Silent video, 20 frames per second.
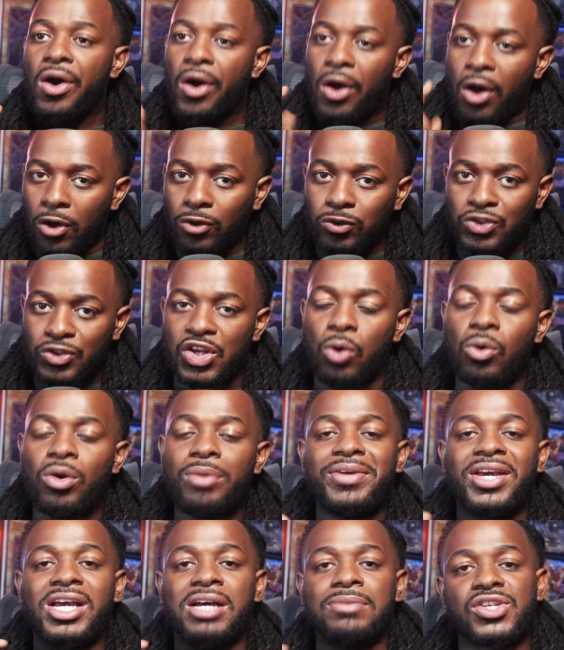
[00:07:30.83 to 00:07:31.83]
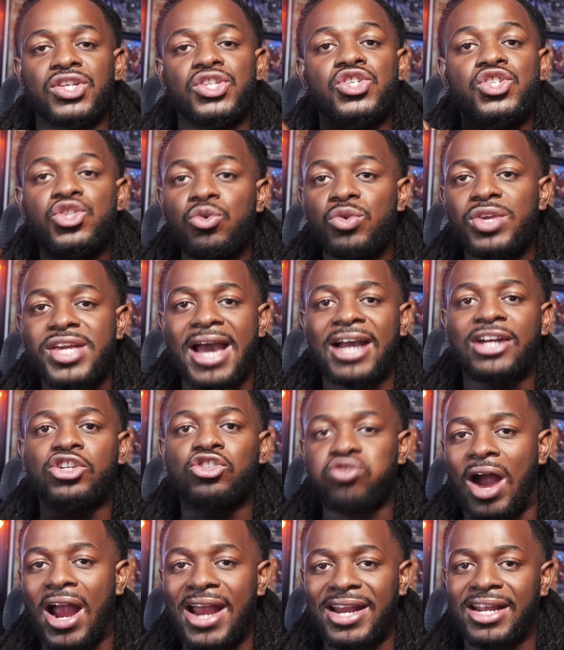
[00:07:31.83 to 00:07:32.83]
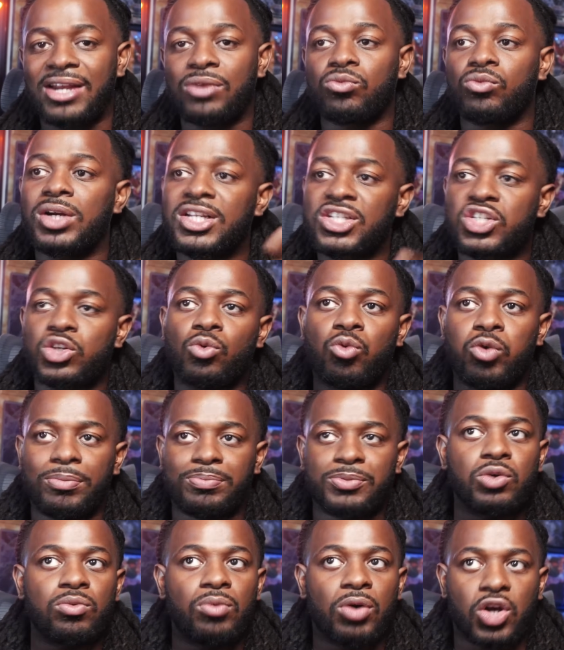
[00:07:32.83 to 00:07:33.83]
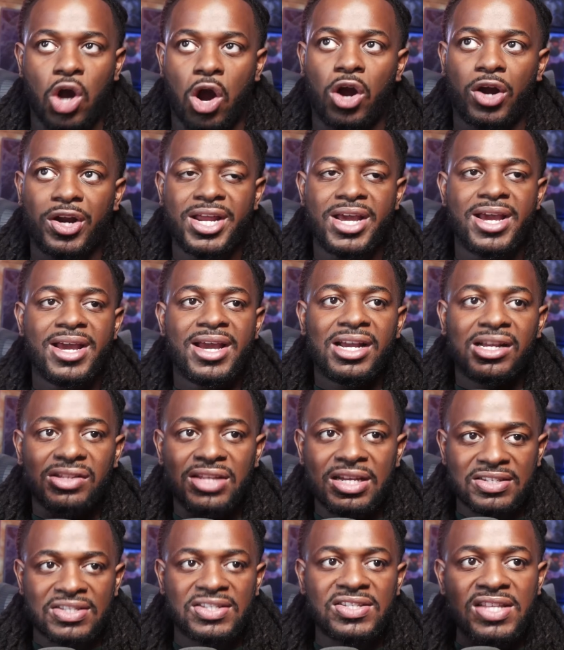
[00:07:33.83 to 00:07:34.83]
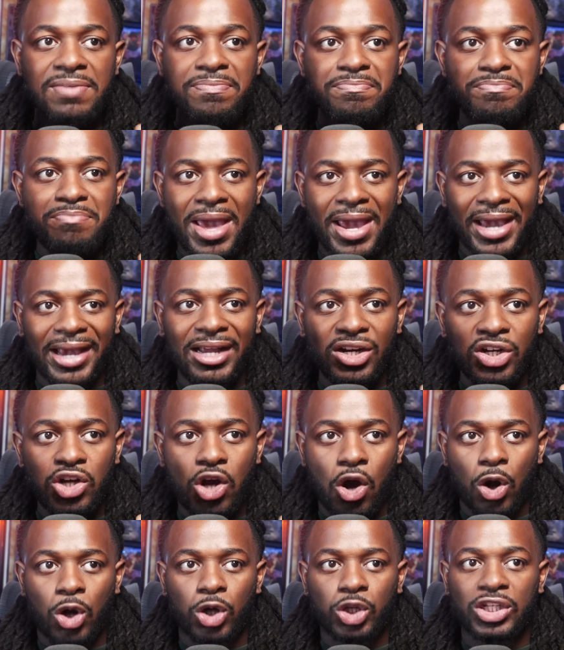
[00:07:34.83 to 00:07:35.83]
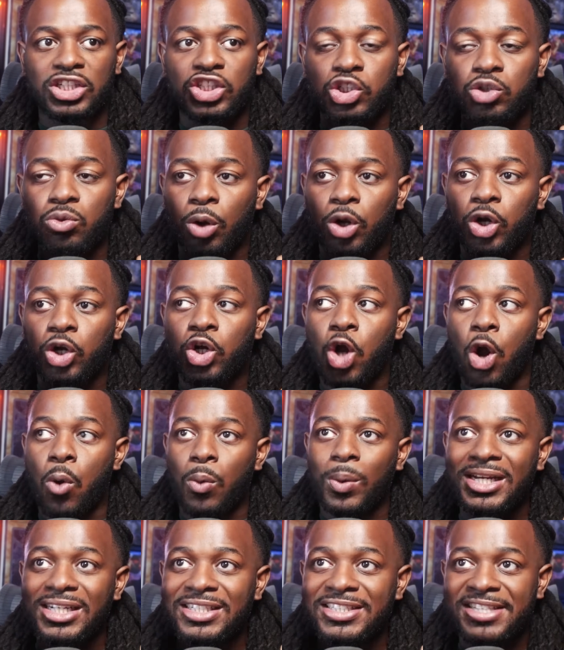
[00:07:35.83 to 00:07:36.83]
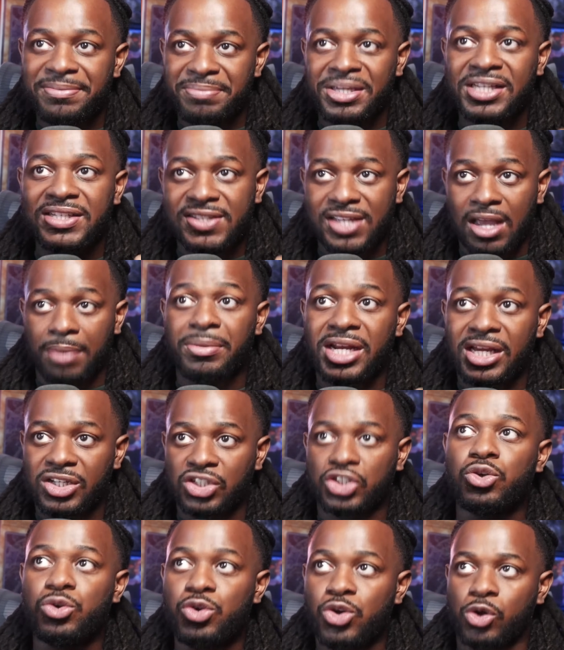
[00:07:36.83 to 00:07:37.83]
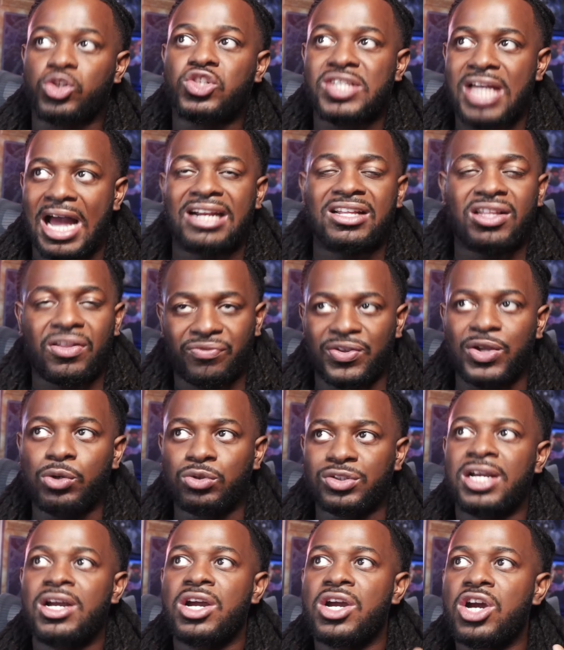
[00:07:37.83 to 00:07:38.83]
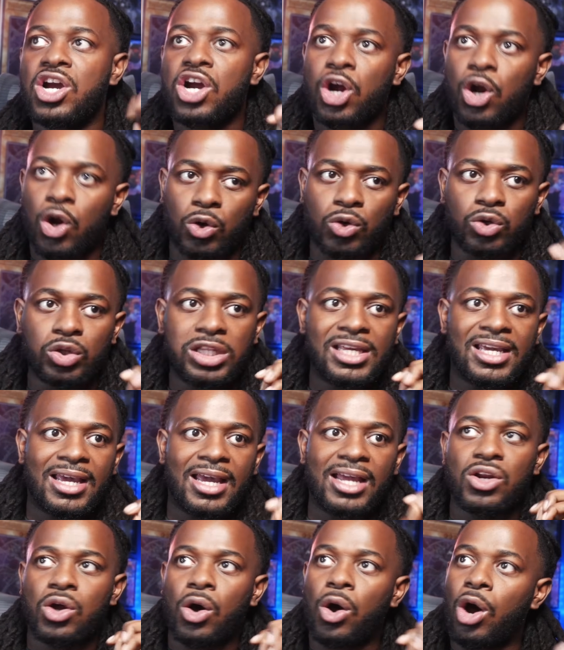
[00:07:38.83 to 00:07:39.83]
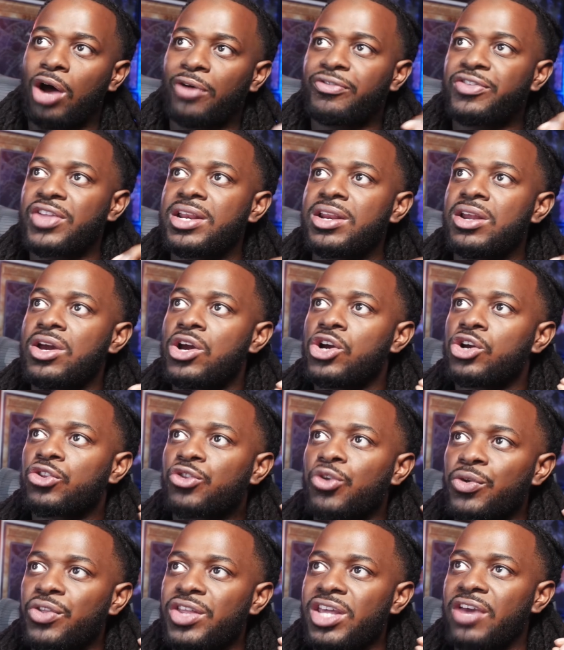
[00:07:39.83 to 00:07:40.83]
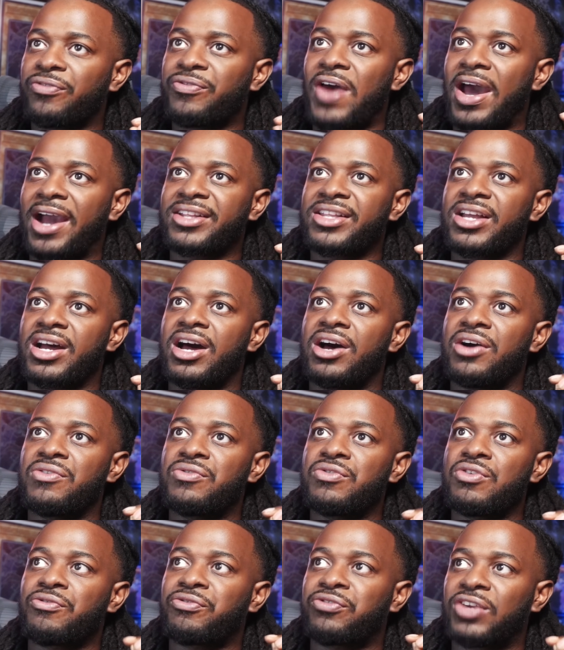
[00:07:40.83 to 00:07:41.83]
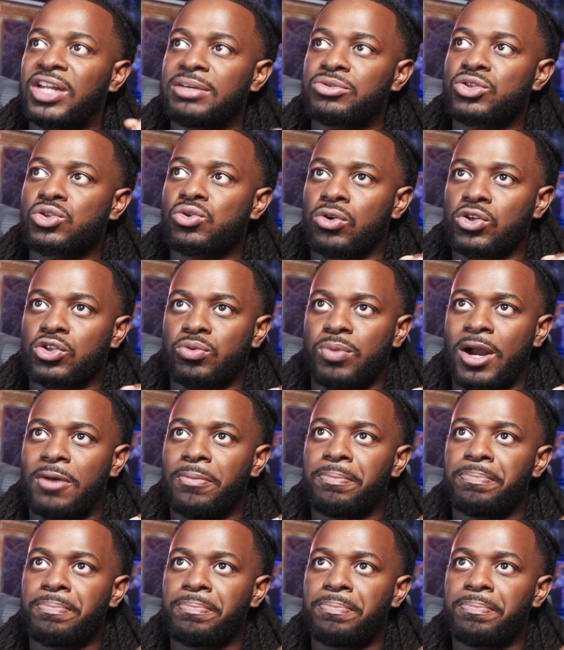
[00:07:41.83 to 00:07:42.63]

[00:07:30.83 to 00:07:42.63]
Also, it becomes a Zodiac Trident when it's equipped to a card. This is the main card that you are going to be summoning to your side of the field early and often through the effect of Flame Swords Realm.